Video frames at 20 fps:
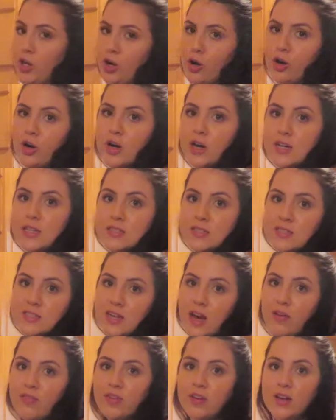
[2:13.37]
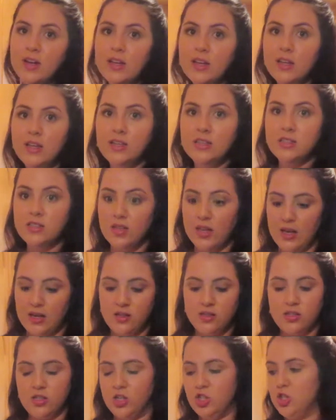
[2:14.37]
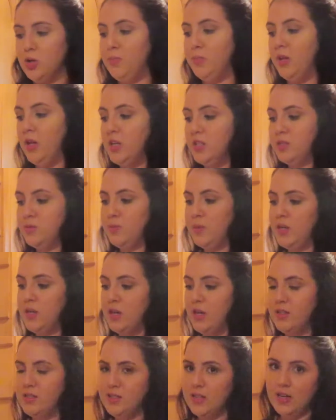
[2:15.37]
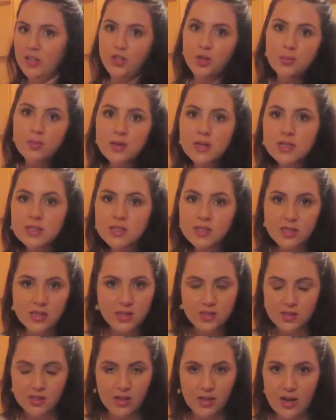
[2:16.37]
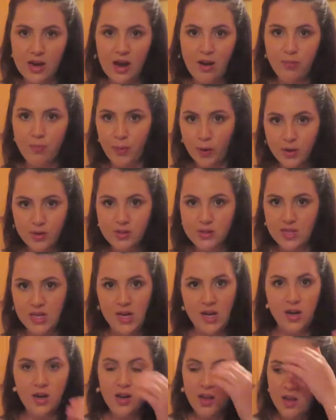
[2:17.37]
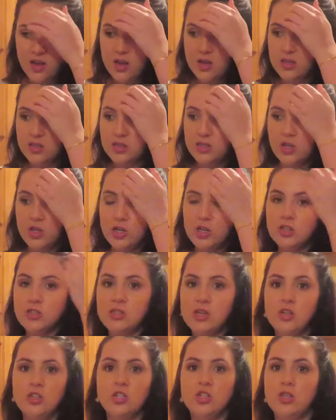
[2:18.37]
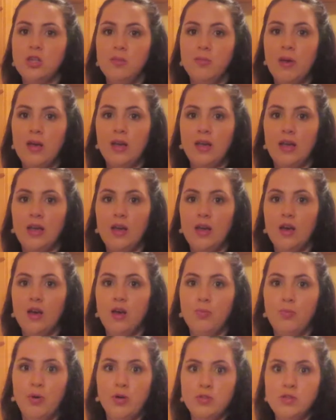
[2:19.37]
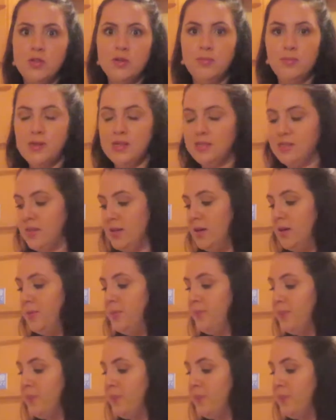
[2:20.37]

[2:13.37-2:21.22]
yogurt is definitely like such a plus, because then your pizza is gonna have protein. So you're essentially making protein pizza.